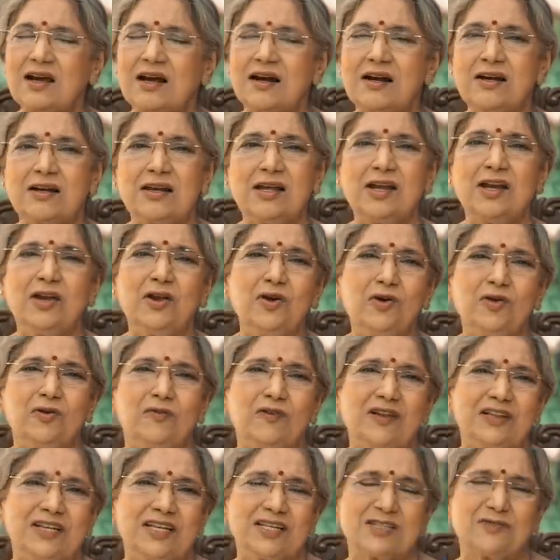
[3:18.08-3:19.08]
continued
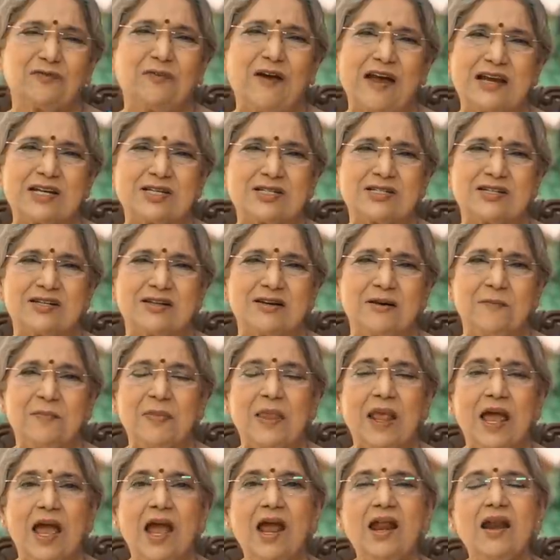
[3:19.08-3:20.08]
with his passion
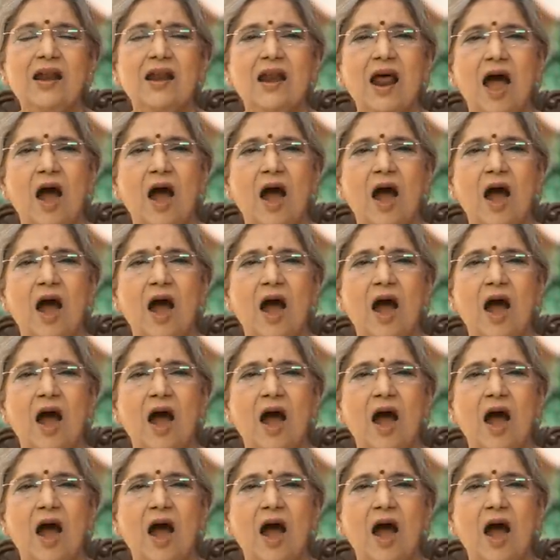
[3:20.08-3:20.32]
and